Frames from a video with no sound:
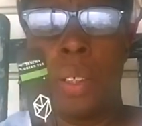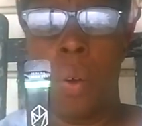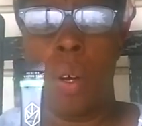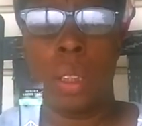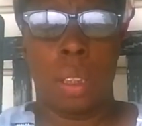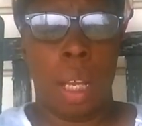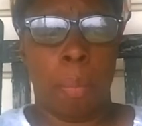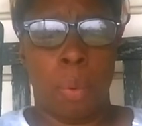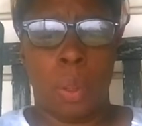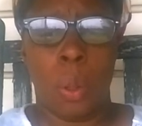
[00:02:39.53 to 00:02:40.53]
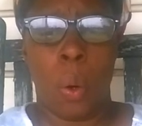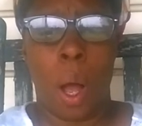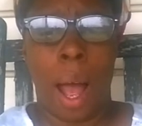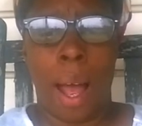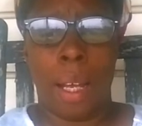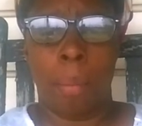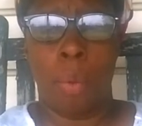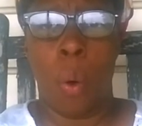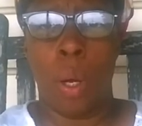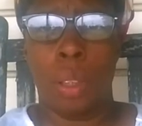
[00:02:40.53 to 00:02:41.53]
know are samples, so I
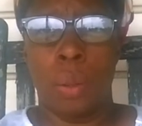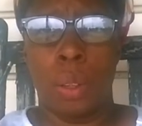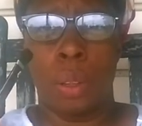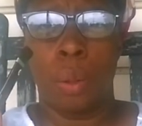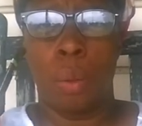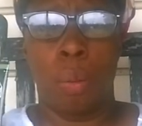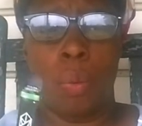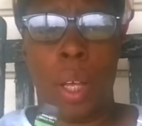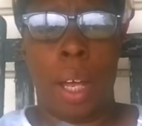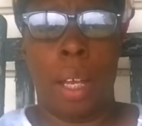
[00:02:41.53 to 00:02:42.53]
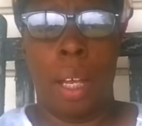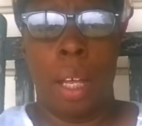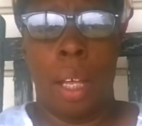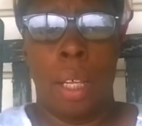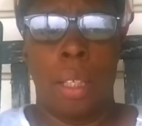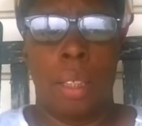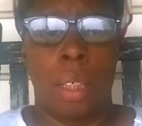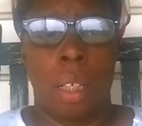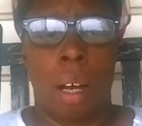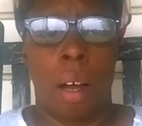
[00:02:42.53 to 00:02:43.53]
am going to assume that
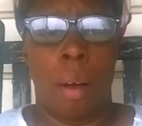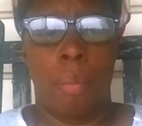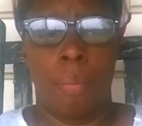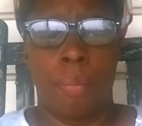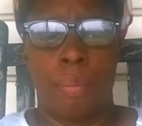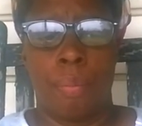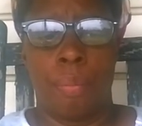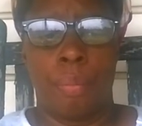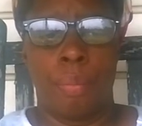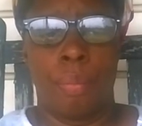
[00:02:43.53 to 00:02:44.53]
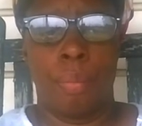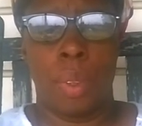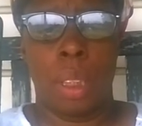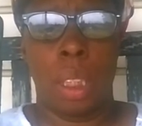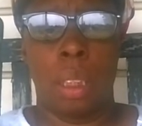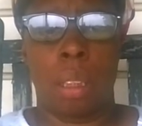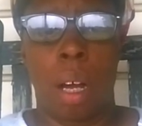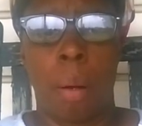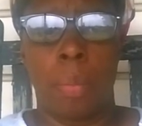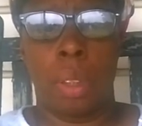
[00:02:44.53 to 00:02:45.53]
the um, teas
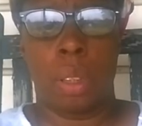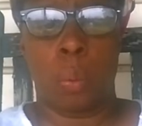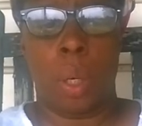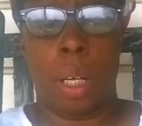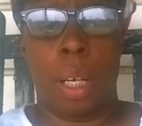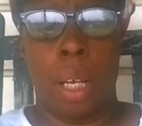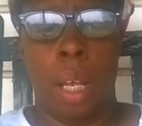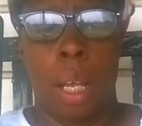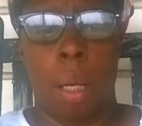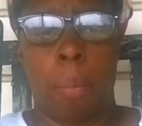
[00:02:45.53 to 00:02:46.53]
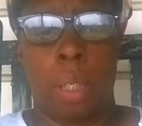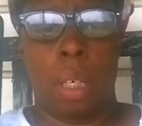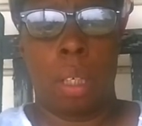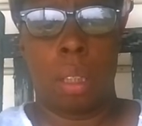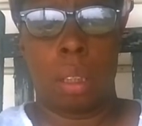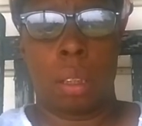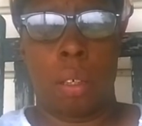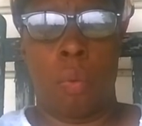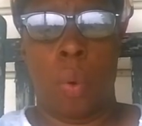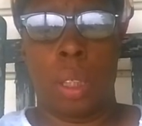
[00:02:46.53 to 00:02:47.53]
come this way because
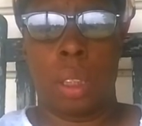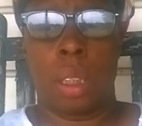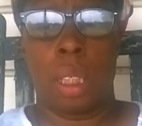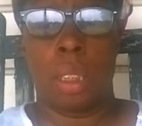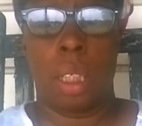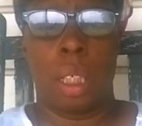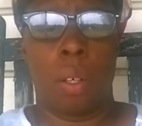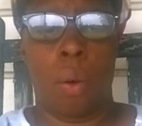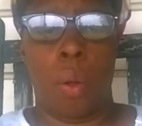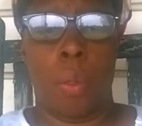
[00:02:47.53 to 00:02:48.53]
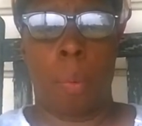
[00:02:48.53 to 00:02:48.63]
of what it says here on